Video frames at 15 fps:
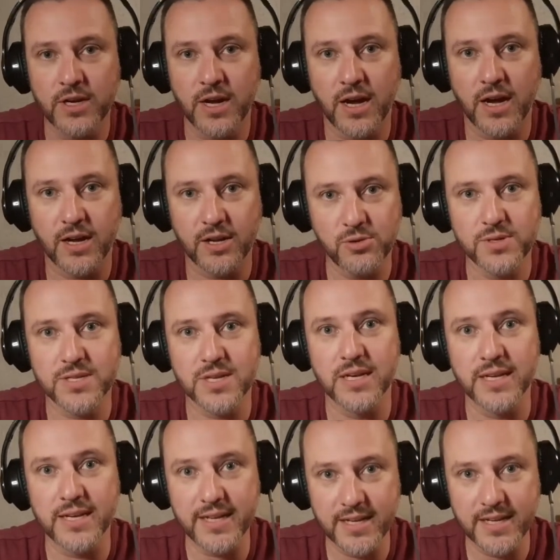how you as a
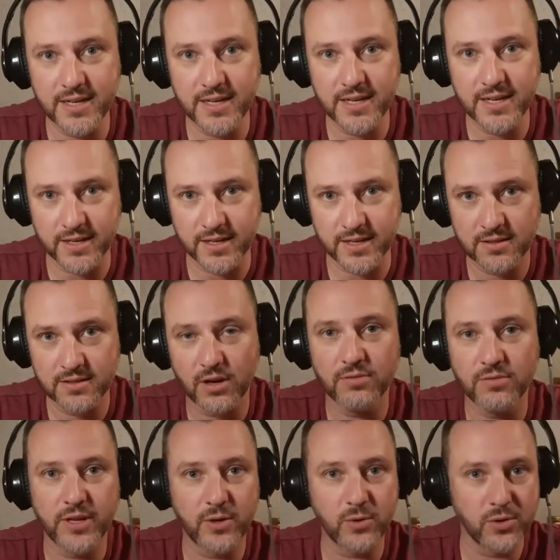leader
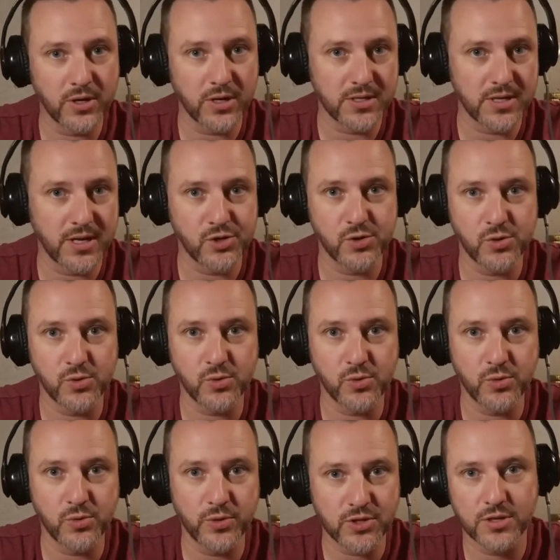of that organization or
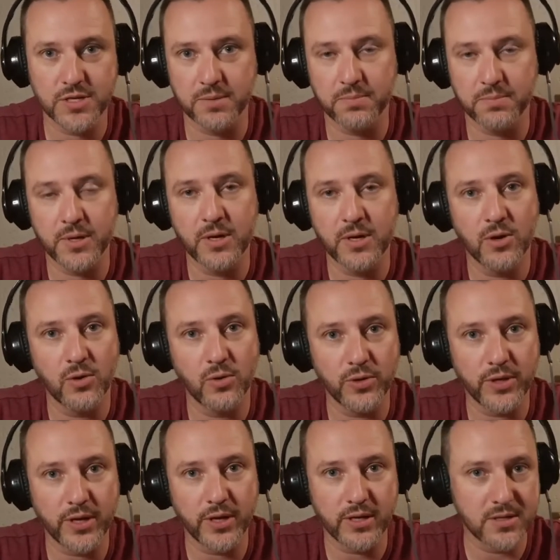that startup or
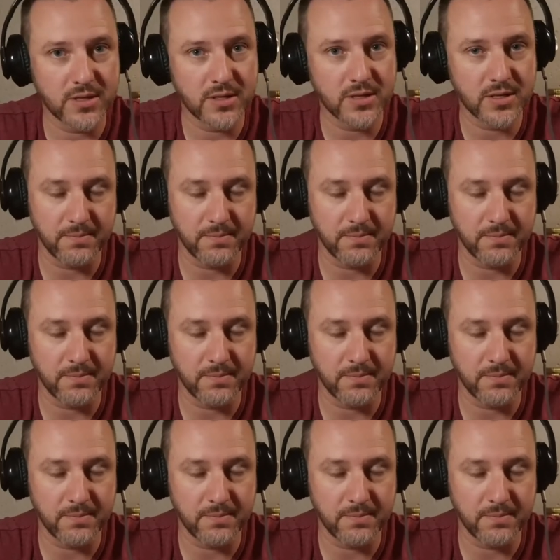that